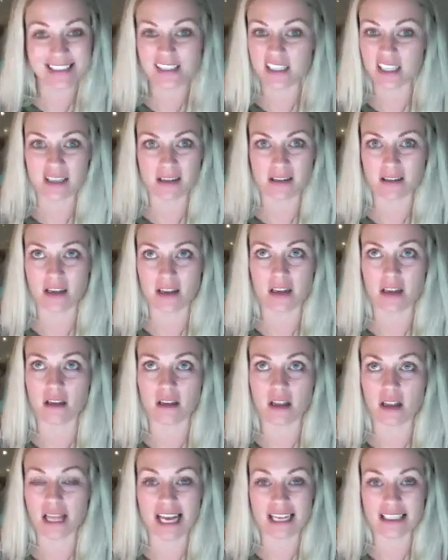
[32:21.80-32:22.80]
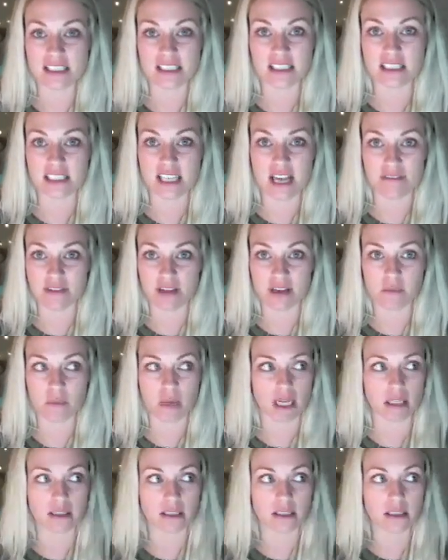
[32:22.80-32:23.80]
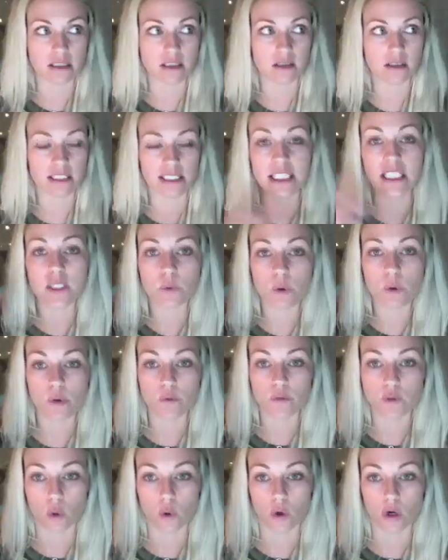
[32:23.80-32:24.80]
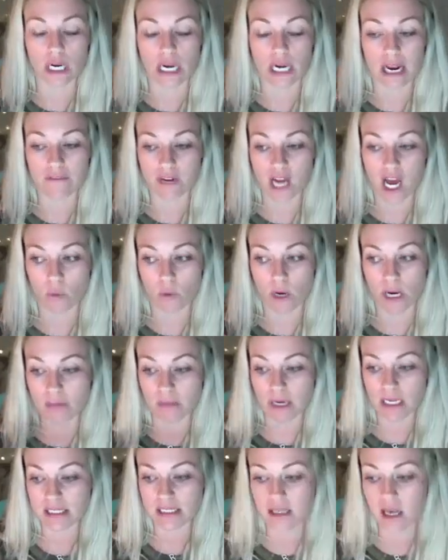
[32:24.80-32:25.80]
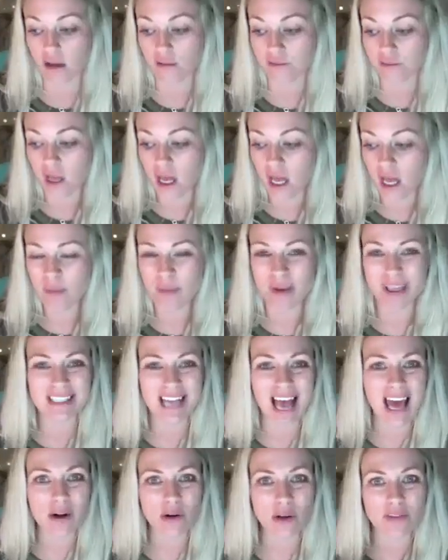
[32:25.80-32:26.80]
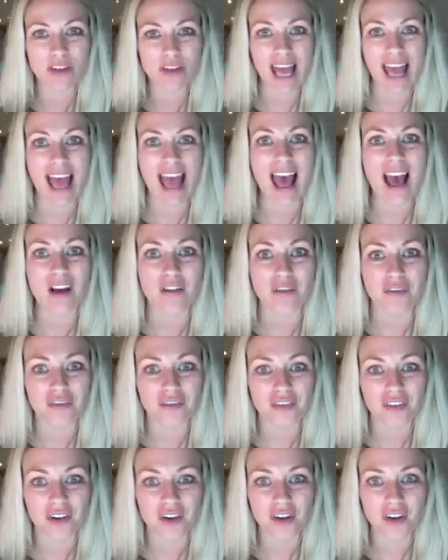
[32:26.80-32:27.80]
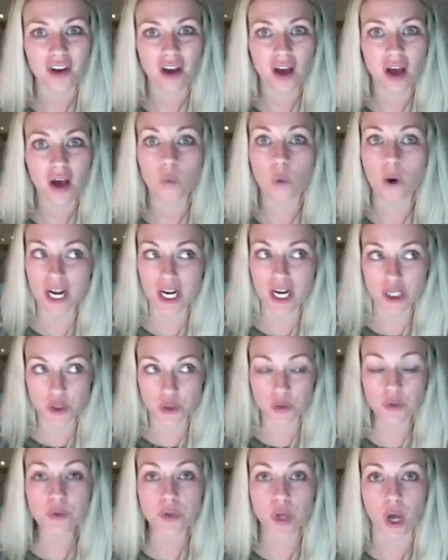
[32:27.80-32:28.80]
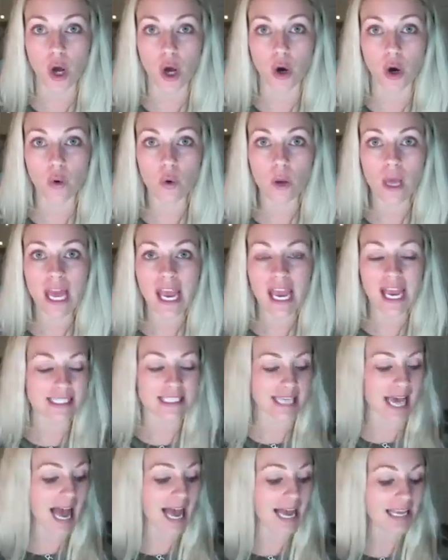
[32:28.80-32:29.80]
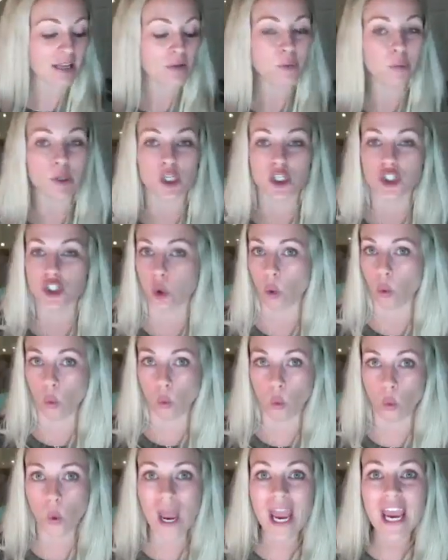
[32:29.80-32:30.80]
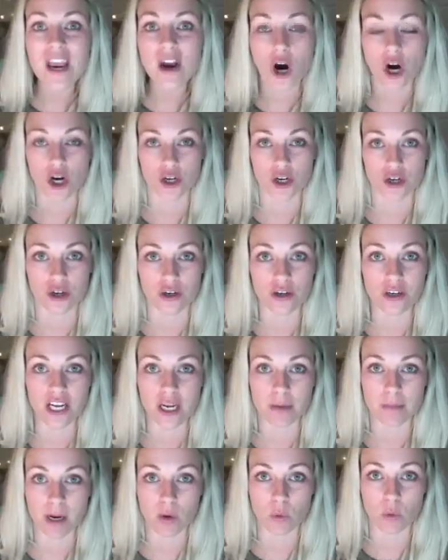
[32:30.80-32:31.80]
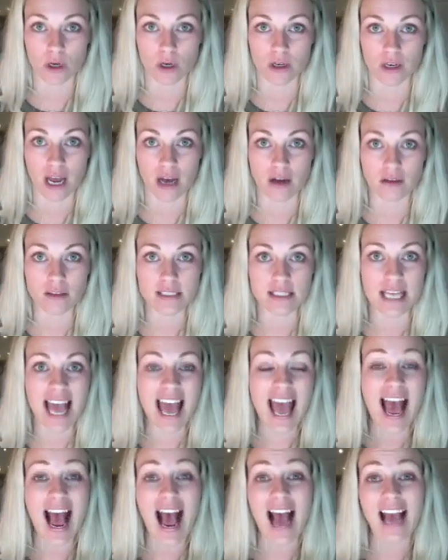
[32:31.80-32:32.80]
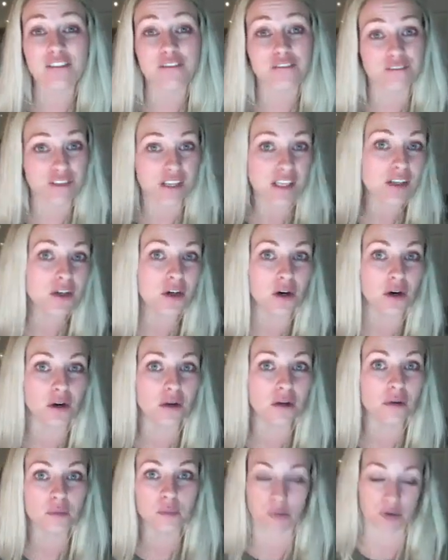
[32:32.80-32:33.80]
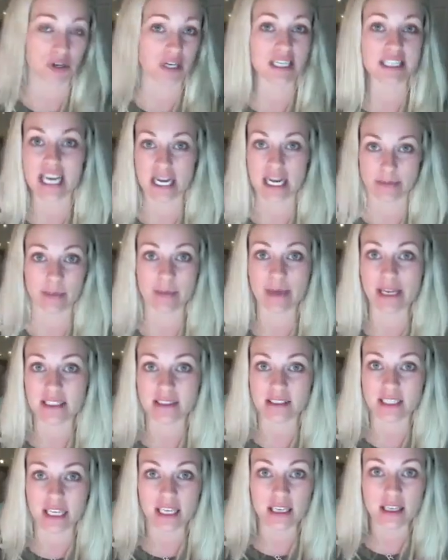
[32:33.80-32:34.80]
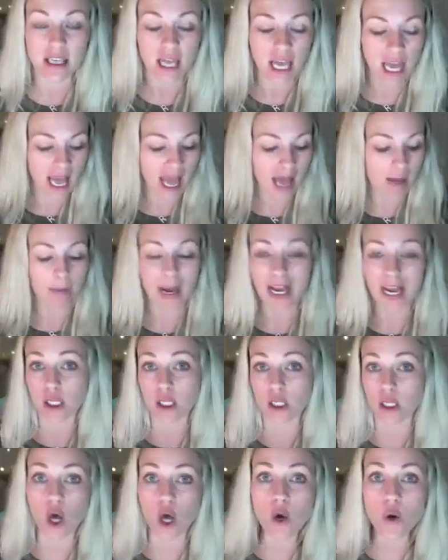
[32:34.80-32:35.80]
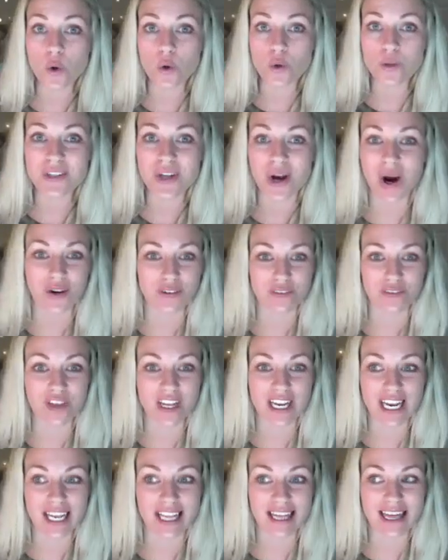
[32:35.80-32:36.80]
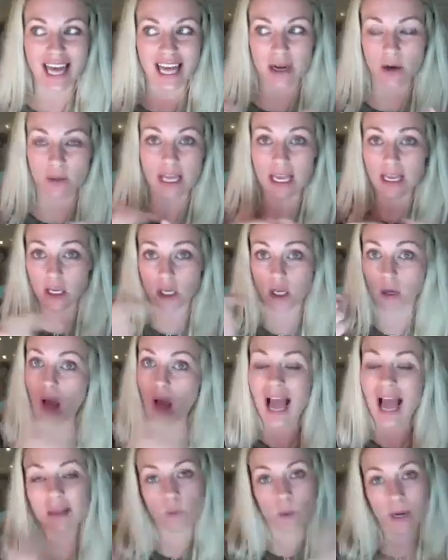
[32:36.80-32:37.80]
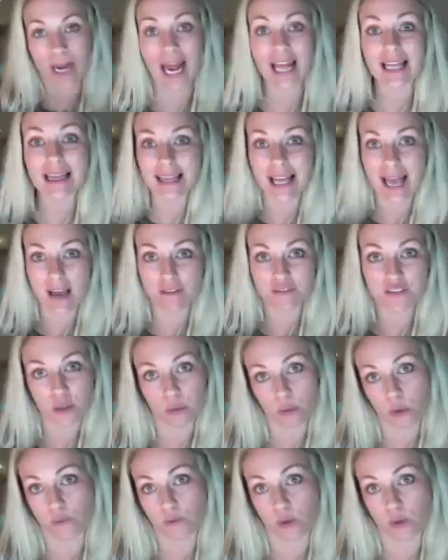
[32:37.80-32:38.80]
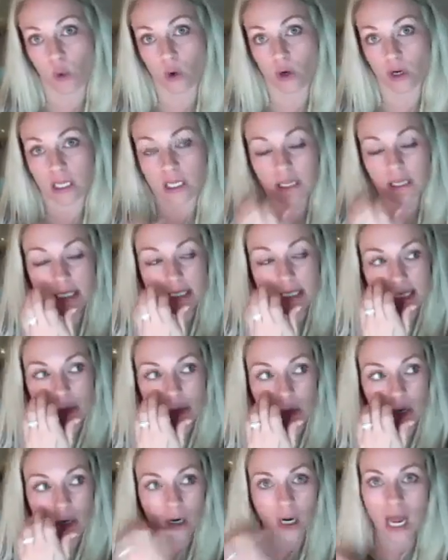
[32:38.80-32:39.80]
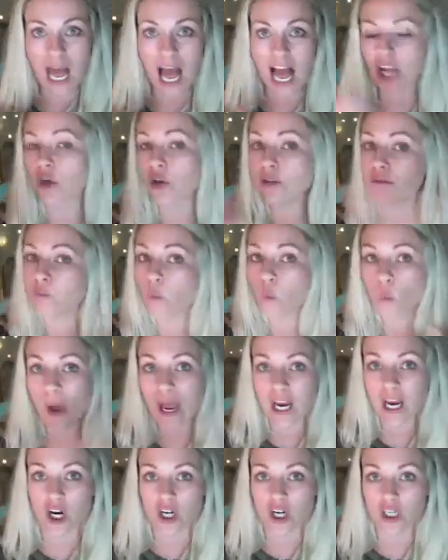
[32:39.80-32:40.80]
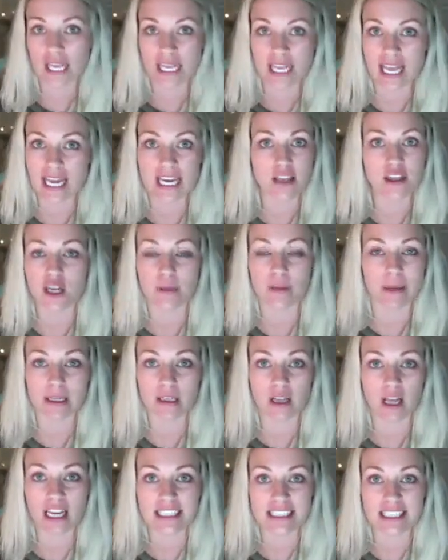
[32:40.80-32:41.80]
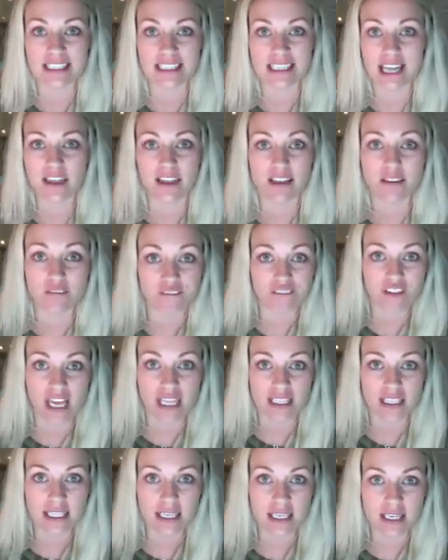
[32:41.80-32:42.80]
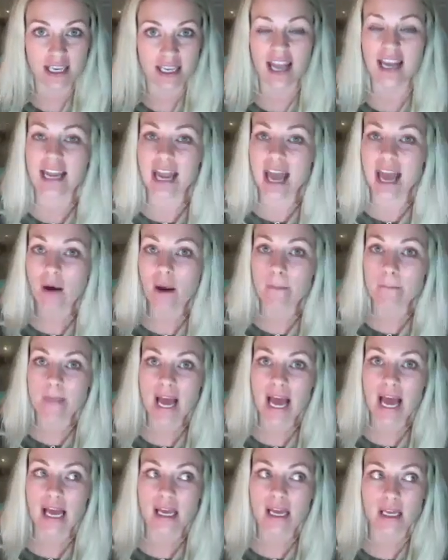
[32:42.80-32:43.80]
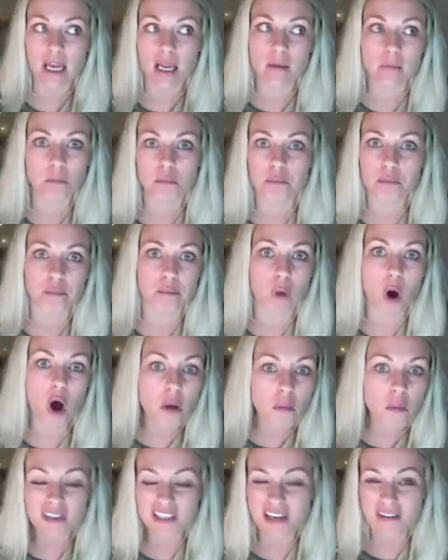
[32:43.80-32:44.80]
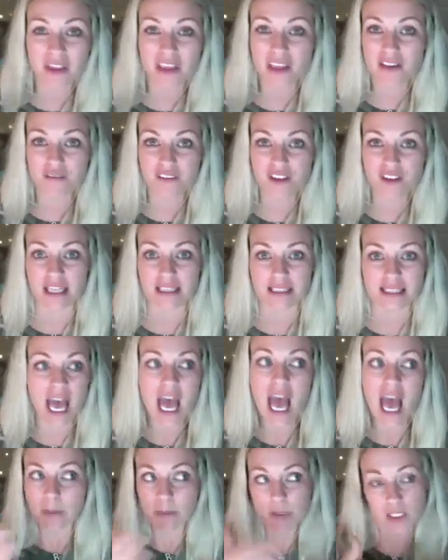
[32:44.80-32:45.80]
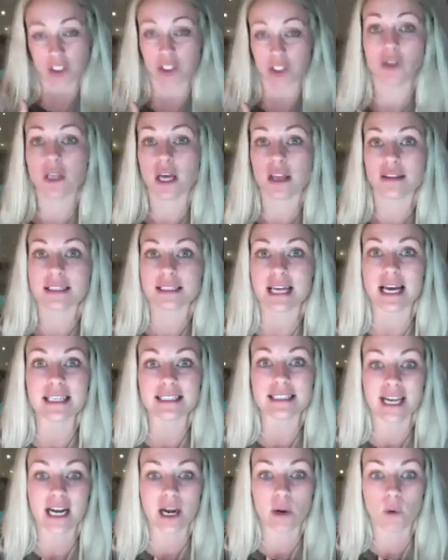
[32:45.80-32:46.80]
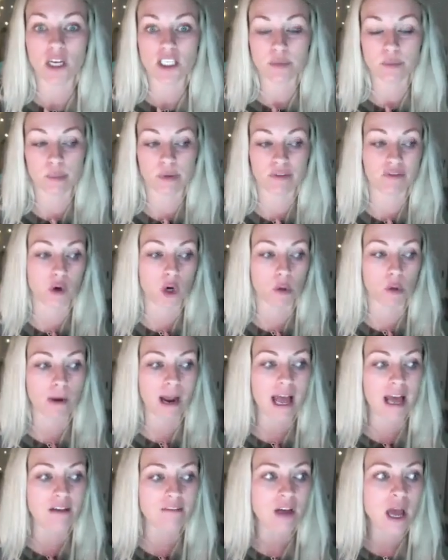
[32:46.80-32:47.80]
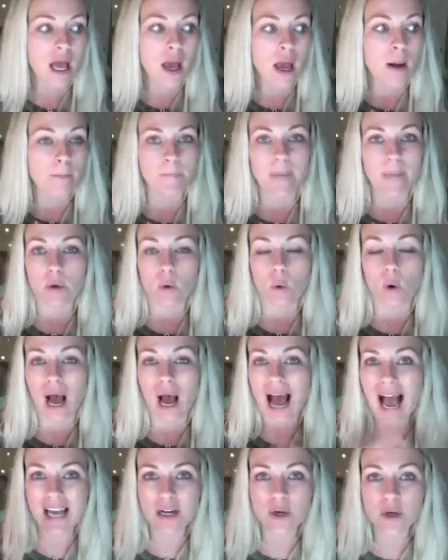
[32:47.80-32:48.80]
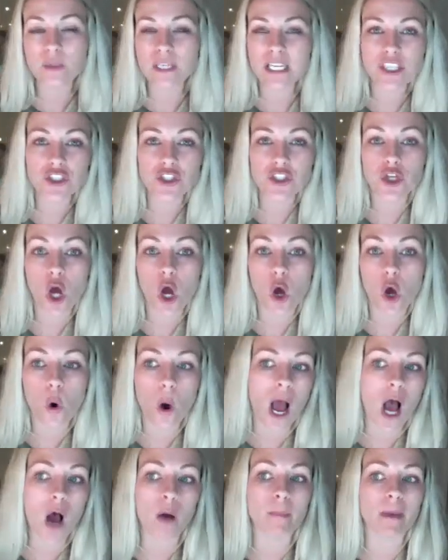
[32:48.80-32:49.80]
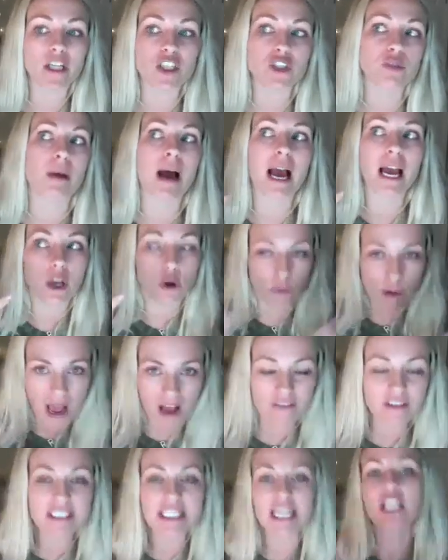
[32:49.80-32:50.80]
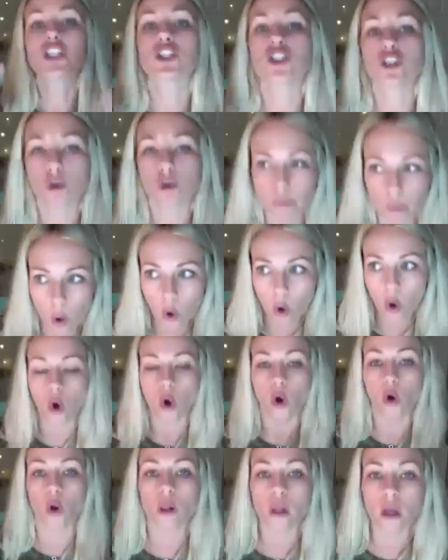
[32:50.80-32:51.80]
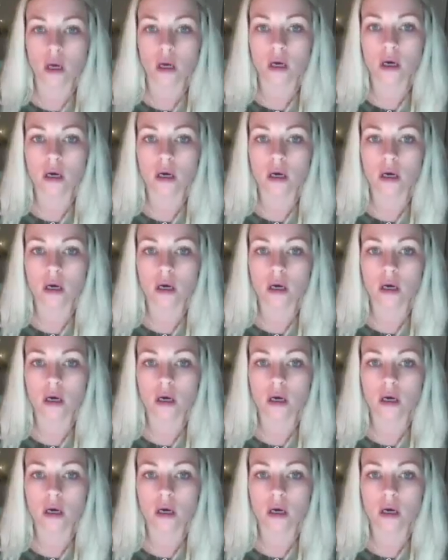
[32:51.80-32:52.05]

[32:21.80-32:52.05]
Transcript: in the last 7 months. Since we moved to Oregon, I have not weighed myself because I don't give a F. What I do know is I can push way harder in my workouts. I feel pretty damn amazing. My clothes are fitting that, like, when I left to move to Oregon this summer, I couldn't wear like anything in my closet. Nothing fit. And now I'm back and almost everything fits. Still not the size that I was before Rev, but I don't need to know how much my gravitational pull